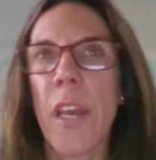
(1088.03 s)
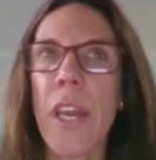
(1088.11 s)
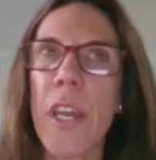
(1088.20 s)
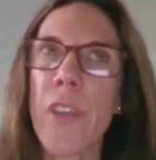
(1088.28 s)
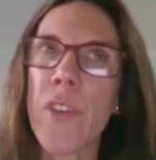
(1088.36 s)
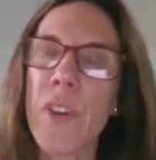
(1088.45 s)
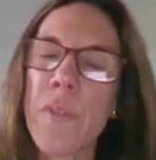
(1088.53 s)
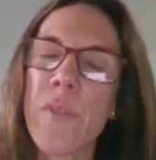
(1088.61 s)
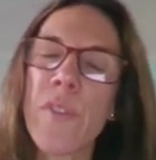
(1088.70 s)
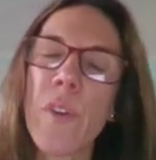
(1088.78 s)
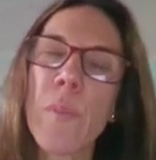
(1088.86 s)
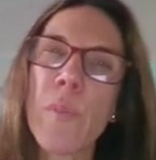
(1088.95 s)
either
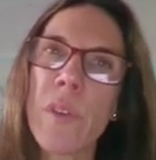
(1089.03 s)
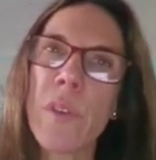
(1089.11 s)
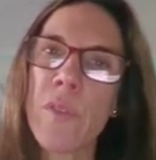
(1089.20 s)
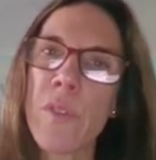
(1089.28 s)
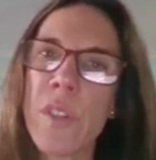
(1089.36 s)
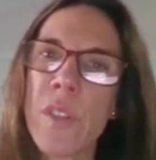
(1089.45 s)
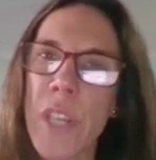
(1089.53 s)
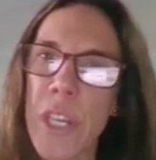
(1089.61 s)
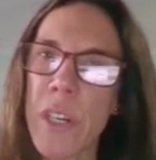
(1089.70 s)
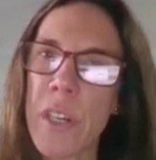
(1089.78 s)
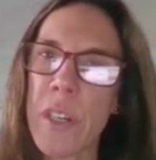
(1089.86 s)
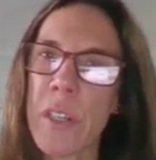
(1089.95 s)
from previous
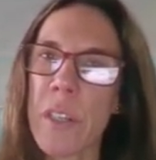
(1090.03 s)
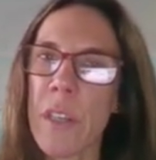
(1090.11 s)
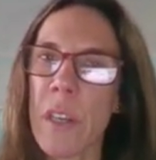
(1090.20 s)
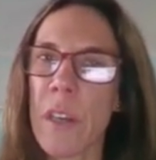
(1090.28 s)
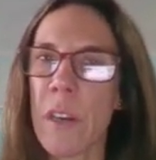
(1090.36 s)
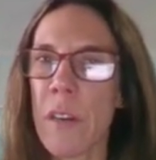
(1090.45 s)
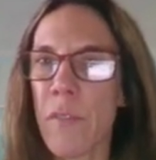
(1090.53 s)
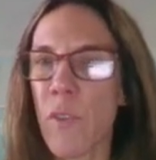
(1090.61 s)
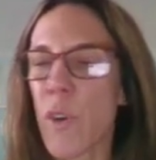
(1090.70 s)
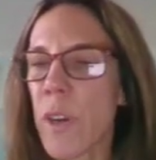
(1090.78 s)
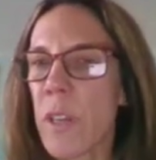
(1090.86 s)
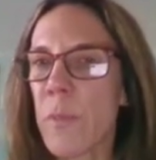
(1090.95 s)
years in
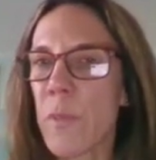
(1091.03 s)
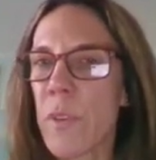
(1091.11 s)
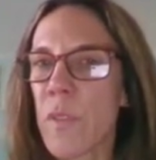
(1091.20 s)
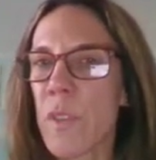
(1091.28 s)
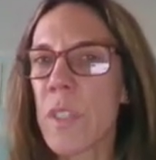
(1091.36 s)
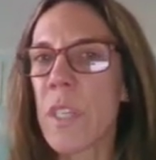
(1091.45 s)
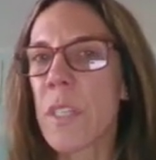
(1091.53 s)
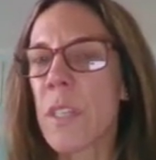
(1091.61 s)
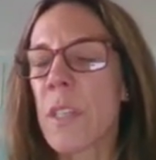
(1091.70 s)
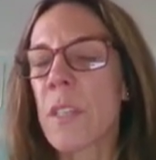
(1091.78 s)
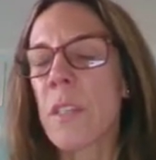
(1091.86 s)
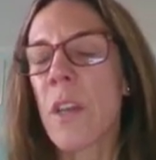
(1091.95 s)
Florida, previous
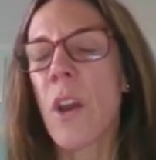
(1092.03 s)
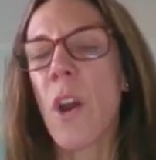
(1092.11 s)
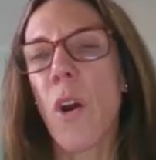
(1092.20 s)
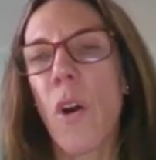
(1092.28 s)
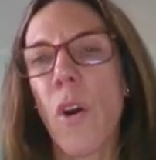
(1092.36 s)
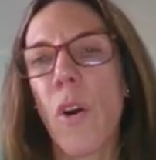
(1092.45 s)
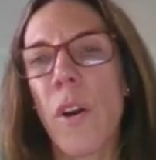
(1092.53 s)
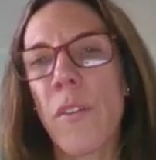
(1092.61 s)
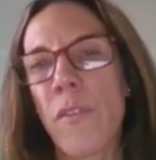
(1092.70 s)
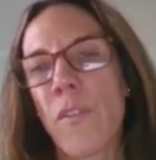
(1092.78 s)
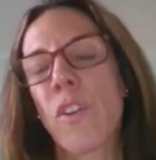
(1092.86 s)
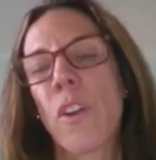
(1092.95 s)
seasons, or
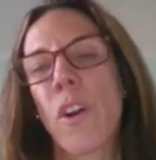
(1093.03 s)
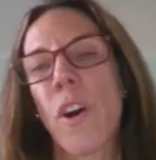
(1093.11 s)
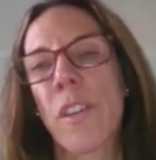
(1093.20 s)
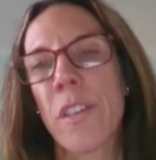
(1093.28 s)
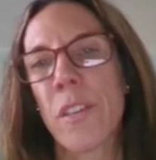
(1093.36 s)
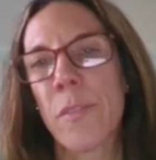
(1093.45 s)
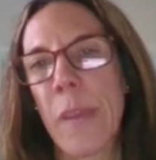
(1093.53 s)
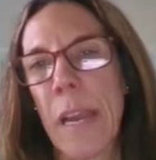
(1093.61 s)
from other